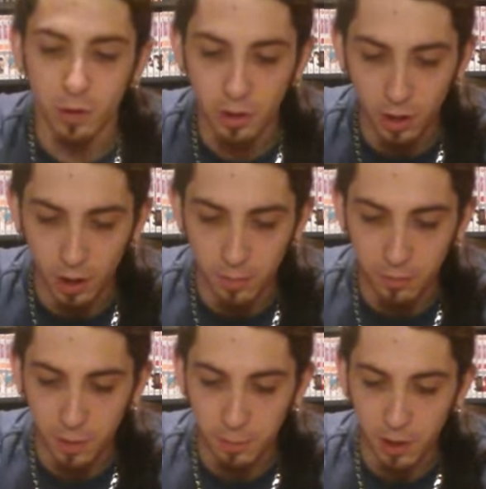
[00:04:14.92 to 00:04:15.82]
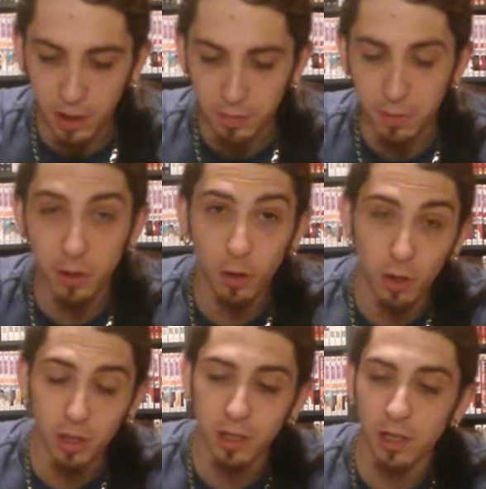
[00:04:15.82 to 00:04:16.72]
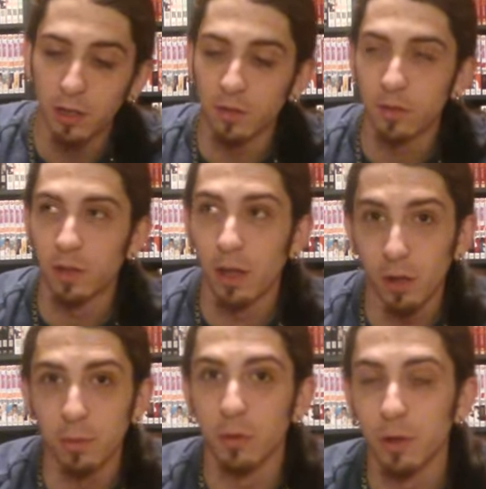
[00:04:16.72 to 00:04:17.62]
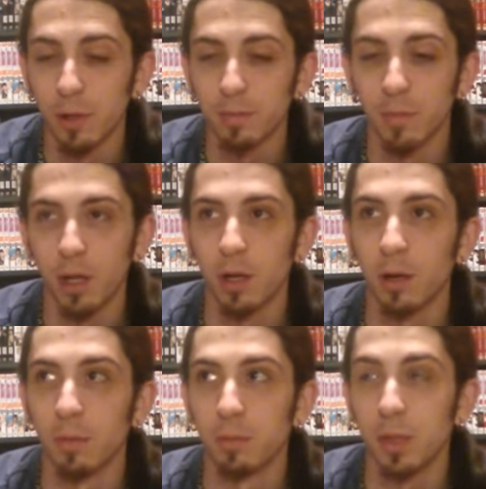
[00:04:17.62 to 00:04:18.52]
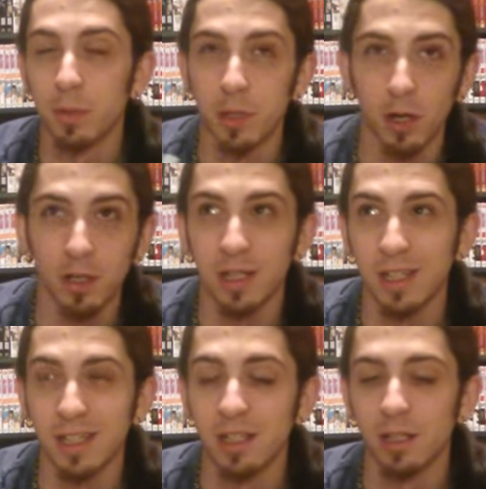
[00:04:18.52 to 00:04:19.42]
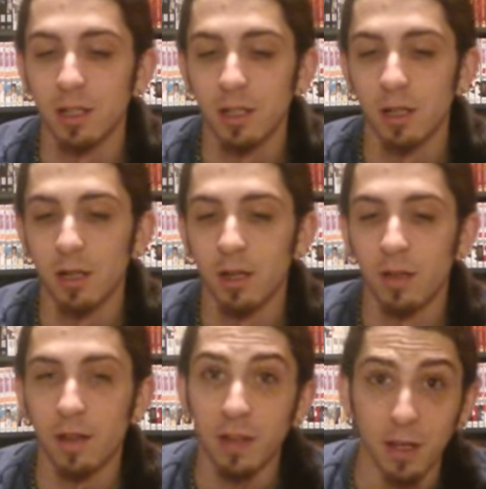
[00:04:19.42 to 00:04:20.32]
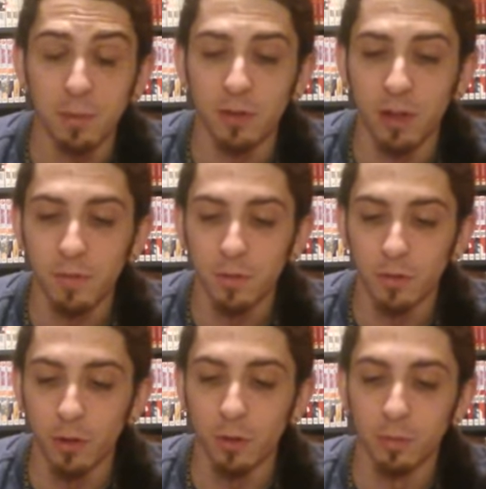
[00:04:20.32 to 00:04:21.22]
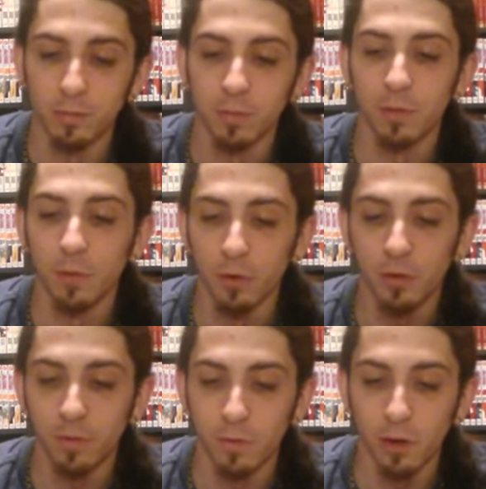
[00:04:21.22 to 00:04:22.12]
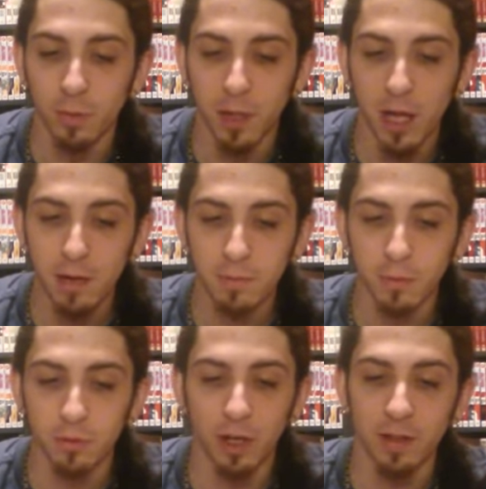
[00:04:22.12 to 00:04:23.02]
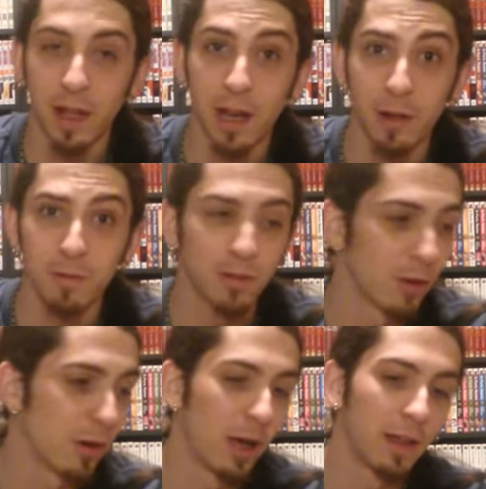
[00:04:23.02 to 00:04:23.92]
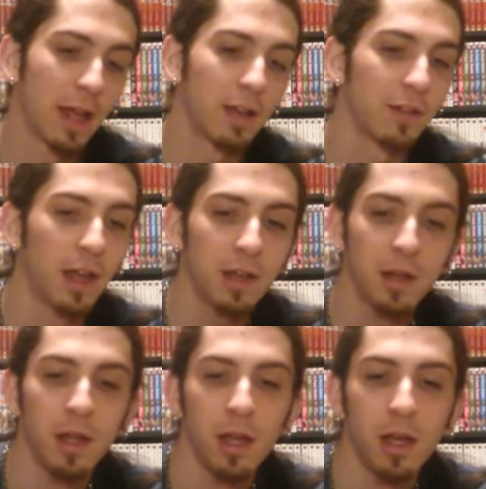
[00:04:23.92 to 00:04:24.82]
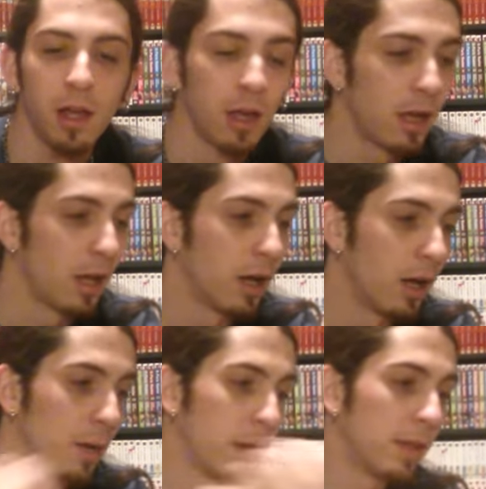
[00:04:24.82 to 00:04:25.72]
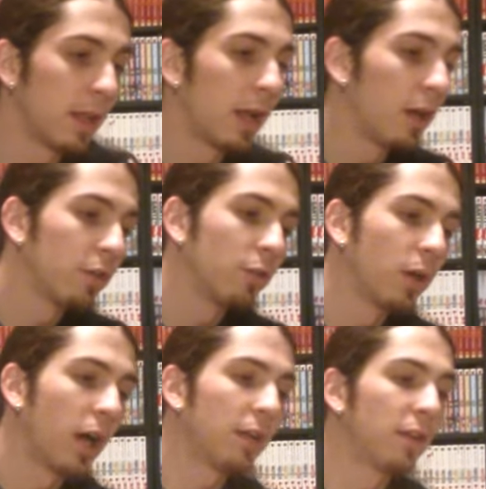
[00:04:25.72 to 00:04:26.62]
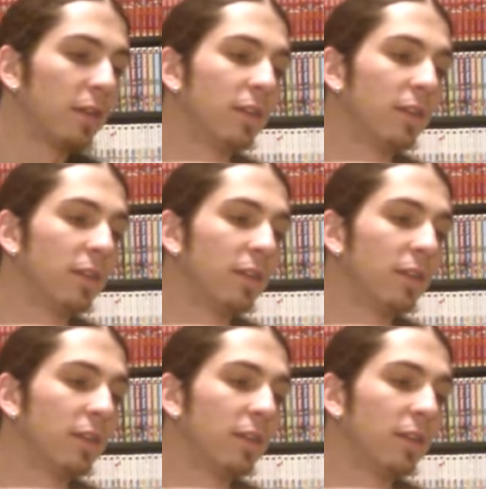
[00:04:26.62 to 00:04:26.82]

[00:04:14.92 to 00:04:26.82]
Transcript: one. Uh, it's by Mike Mignola. He does Hellboy, um, BPRD, that type of stuff. So the first volume of that, we'll check that out. Don't know how that is yet. Um, and then I also got